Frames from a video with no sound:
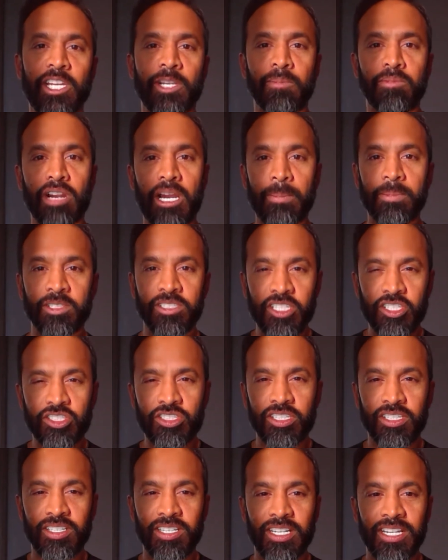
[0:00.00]

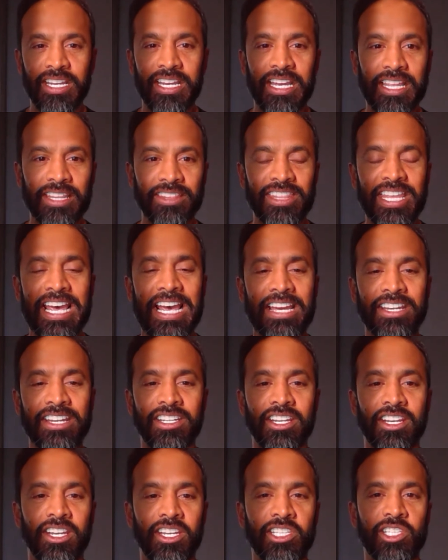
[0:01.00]
proposition that
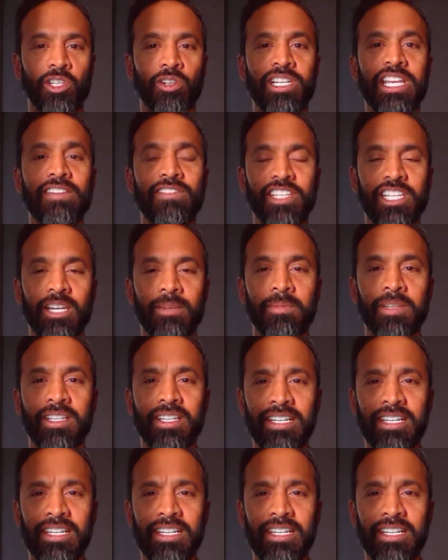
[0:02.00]
you're giving them.